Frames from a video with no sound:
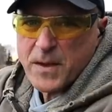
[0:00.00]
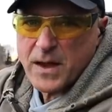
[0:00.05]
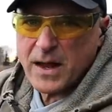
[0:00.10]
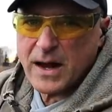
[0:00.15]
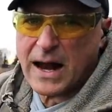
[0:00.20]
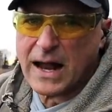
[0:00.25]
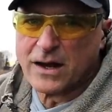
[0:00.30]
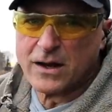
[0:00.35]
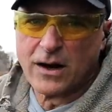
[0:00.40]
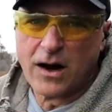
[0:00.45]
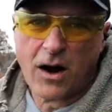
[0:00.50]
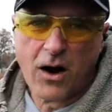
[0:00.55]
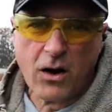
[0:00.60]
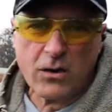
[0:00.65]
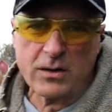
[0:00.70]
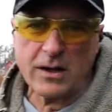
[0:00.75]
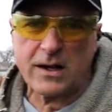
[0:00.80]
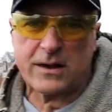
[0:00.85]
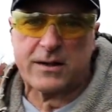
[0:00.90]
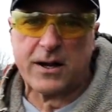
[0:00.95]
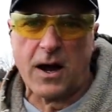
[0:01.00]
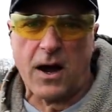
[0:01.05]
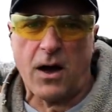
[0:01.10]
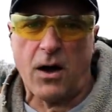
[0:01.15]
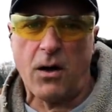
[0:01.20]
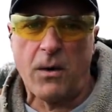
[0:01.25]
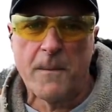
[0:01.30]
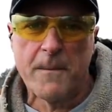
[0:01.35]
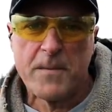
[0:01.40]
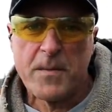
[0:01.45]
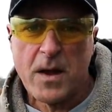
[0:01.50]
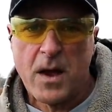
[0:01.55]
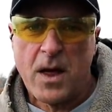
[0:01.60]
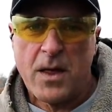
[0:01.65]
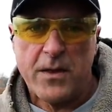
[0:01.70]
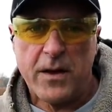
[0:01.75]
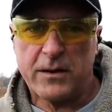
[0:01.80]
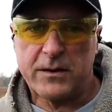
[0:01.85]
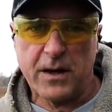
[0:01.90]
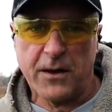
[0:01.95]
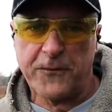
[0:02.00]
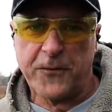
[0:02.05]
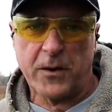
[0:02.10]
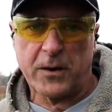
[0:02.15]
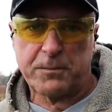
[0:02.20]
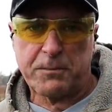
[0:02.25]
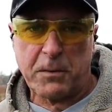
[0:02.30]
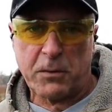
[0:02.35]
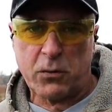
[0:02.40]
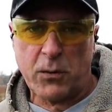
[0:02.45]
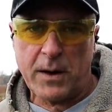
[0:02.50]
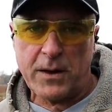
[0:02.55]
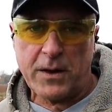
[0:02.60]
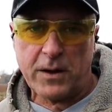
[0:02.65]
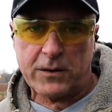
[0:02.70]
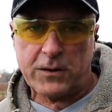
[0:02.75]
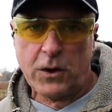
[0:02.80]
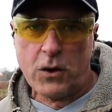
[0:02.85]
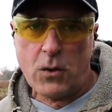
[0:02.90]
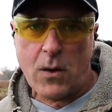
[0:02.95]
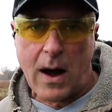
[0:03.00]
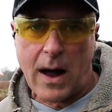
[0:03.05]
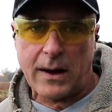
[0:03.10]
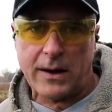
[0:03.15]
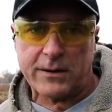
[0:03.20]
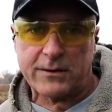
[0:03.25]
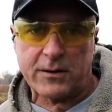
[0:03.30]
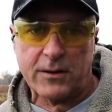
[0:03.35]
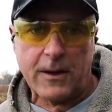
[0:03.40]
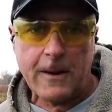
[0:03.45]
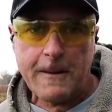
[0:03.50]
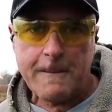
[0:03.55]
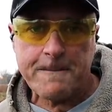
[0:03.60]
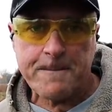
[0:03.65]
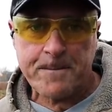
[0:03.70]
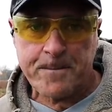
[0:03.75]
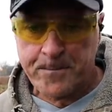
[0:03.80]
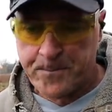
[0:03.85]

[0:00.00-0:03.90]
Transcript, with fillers: And I can hardly tell the difference between the two, honestly.